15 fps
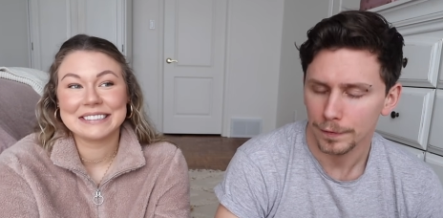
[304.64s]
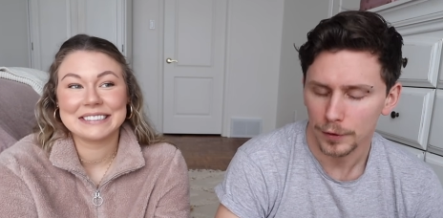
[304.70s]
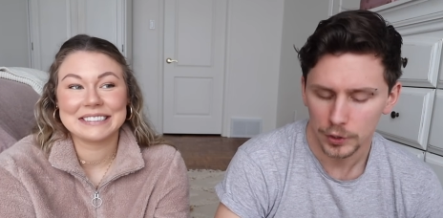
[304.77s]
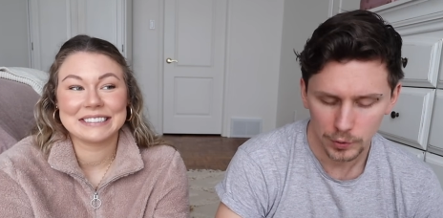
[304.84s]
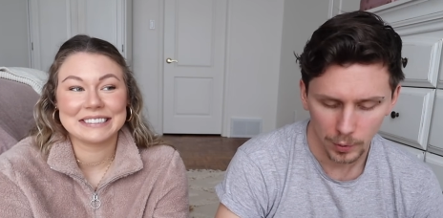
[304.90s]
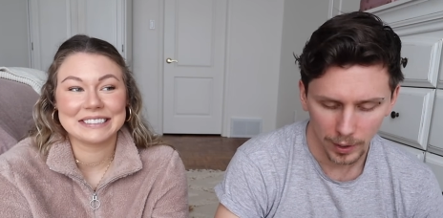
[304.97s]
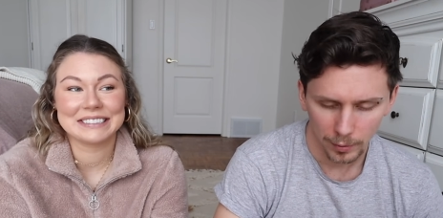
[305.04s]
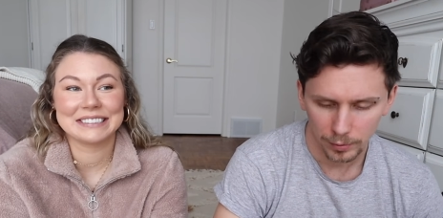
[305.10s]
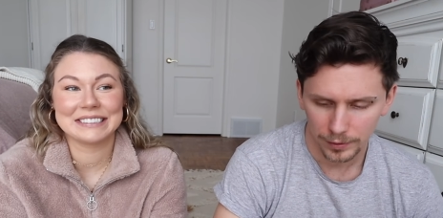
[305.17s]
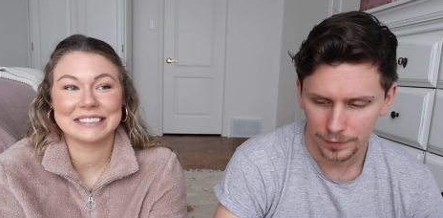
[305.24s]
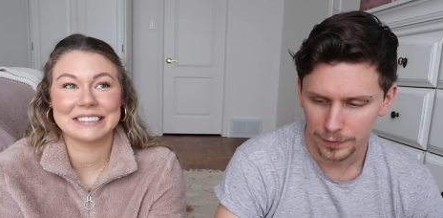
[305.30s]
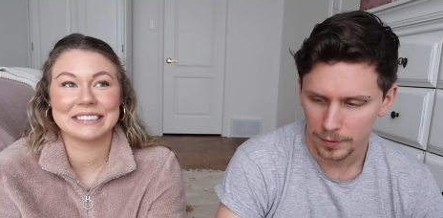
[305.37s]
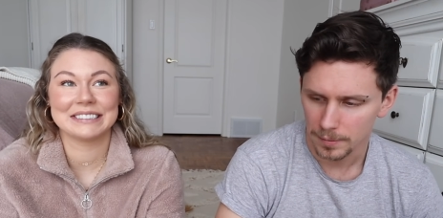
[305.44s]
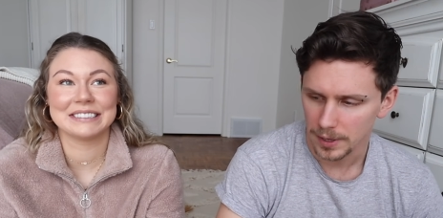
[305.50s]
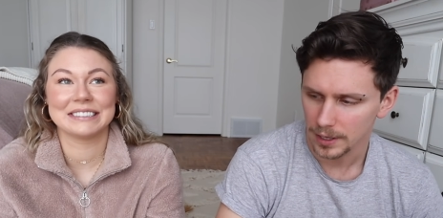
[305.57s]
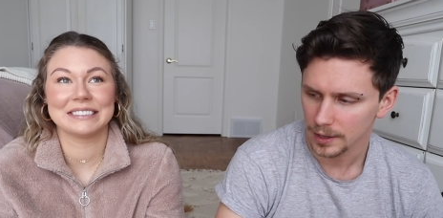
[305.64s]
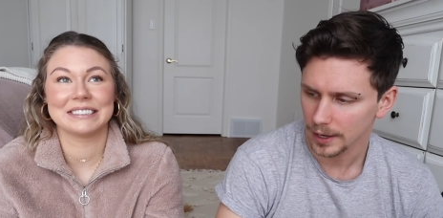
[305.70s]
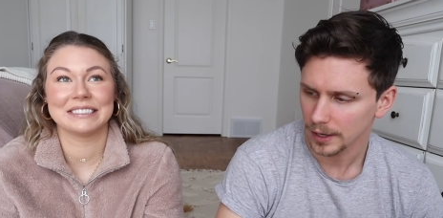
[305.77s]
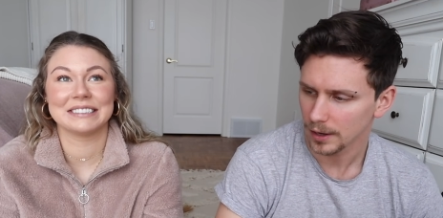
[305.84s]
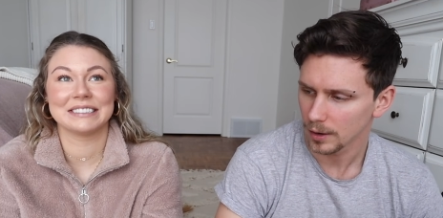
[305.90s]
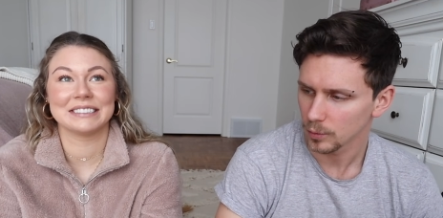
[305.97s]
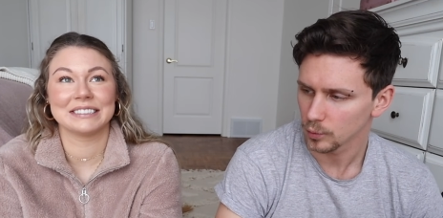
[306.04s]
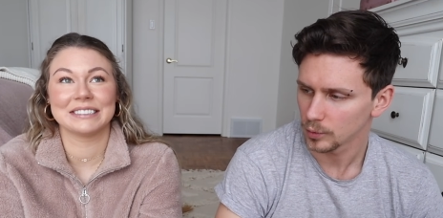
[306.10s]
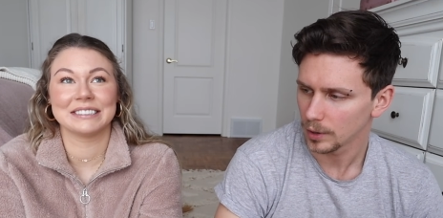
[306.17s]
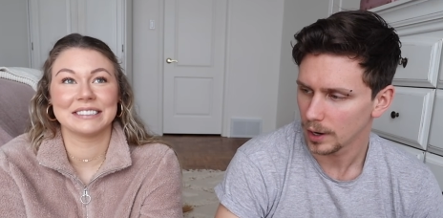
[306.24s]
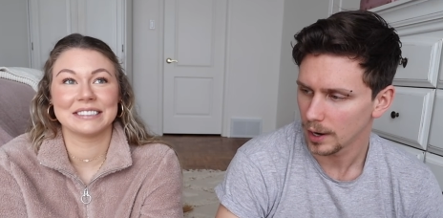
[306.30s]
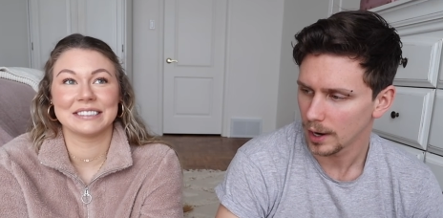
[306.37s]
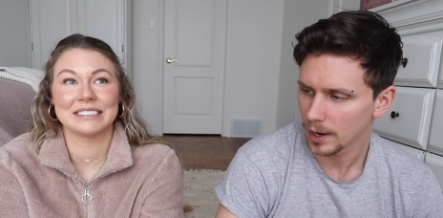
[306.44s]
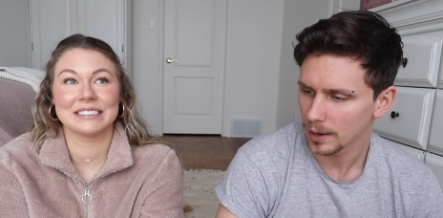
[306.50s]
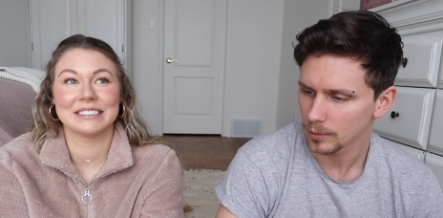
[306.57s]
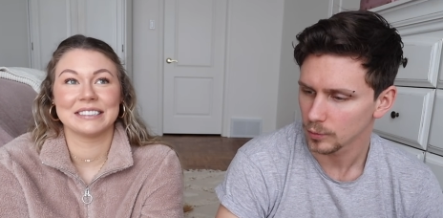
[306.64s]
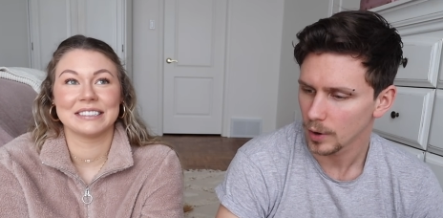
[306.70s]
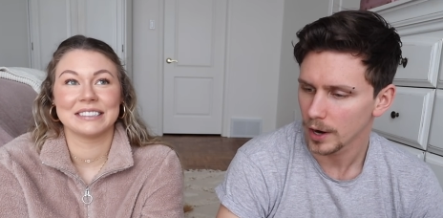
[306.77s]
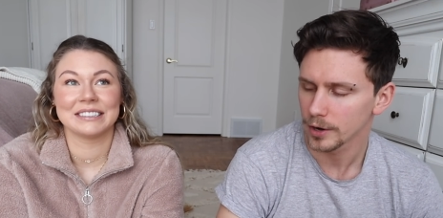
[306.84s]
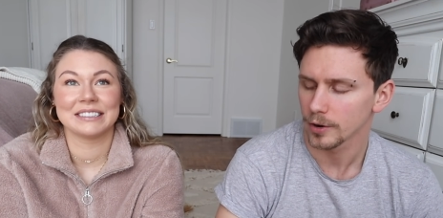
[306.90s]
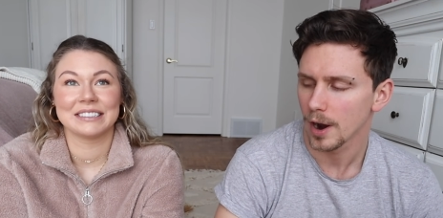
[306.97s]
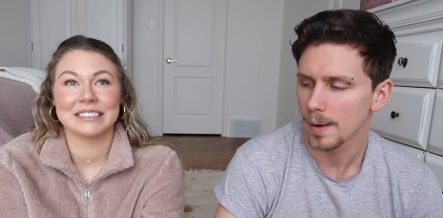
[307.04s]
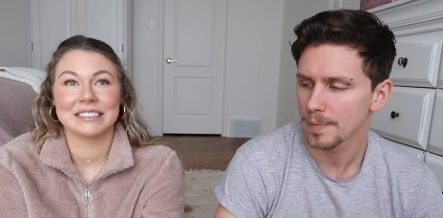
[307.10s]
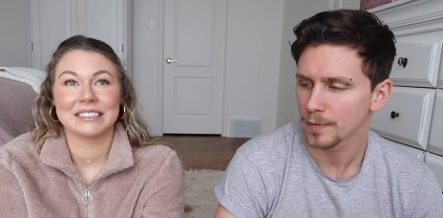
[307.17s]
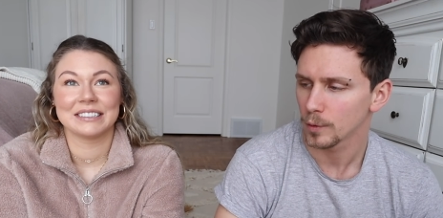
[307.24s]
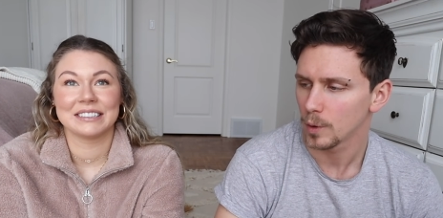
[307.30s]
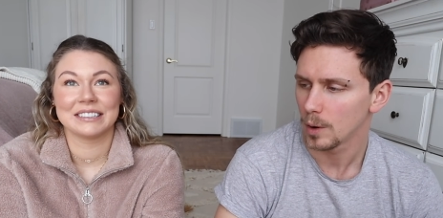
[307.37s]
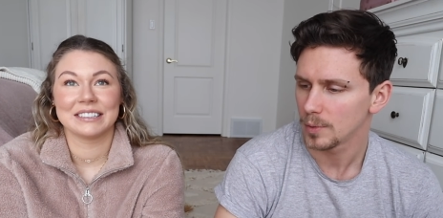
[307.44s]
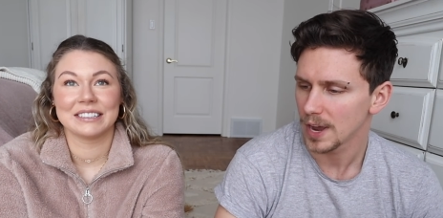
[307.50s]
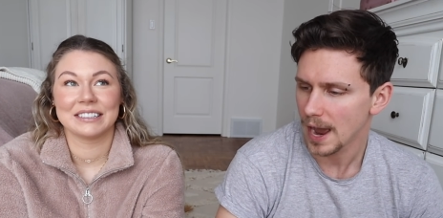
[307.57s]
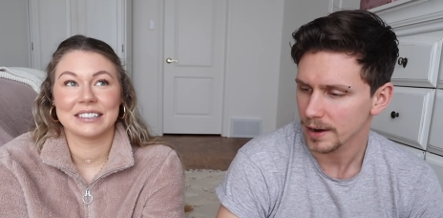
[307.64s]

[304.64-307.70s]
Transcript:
Speaker 1: first one was for me like a runner-up for what we